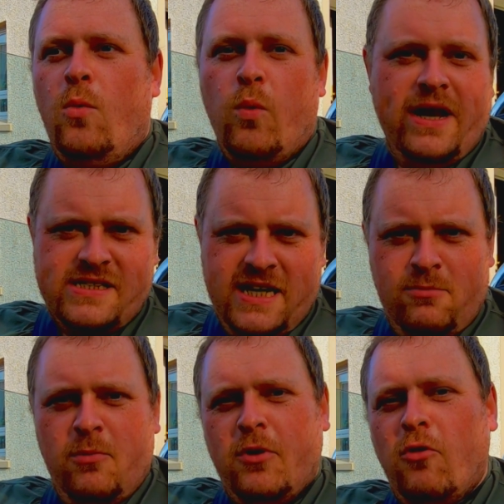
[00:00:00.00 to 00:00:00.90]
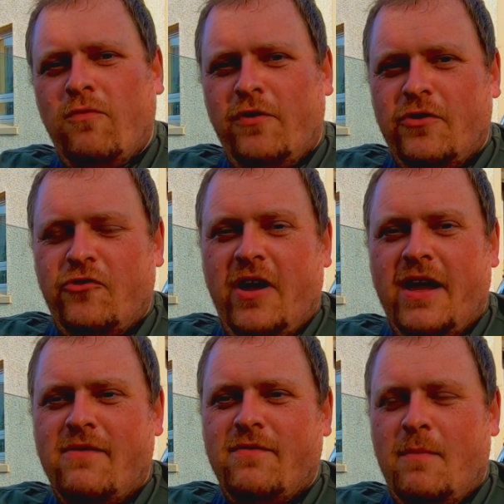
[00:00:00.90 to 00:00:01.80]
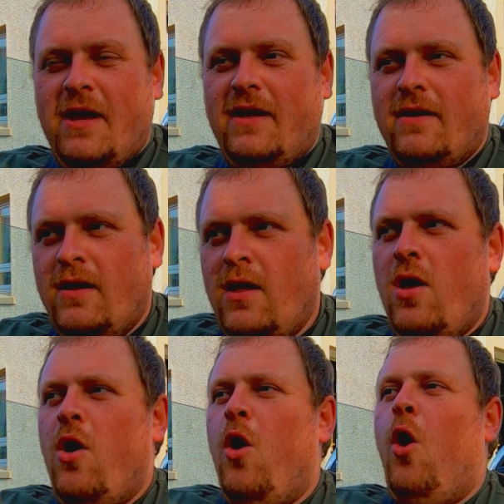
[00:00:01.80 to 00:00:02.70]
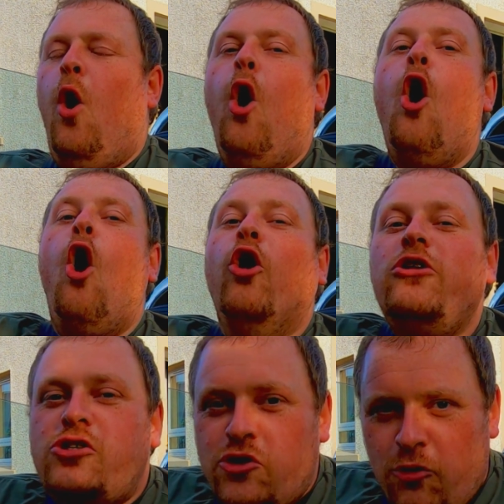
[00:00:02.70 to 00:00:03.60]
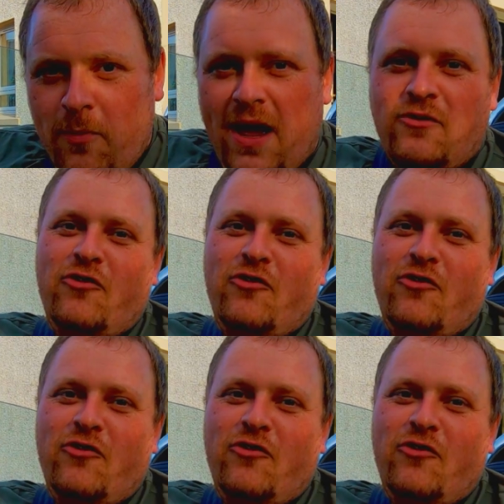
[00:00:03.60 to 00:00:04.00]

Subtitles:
When I said we were going for a drive, I meant onto my